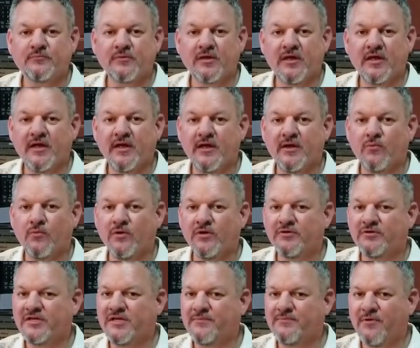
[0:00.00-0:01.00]
and
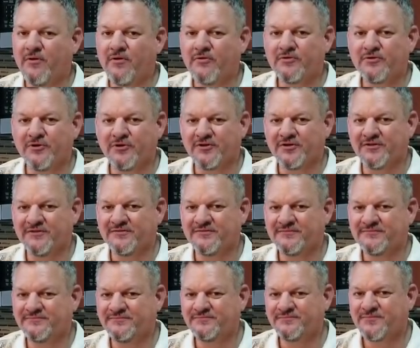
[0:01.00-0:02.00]
we'll keep on cooking.
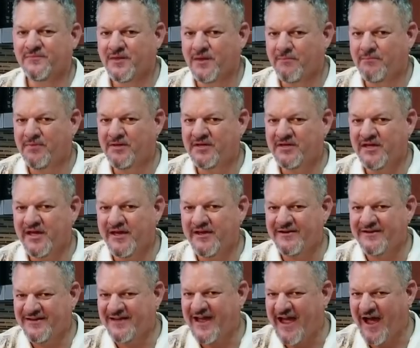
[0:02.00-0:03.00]
Big
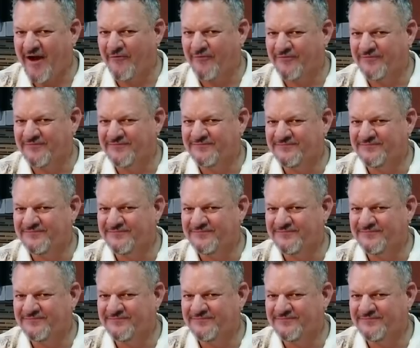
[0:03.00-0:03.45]
Cat out.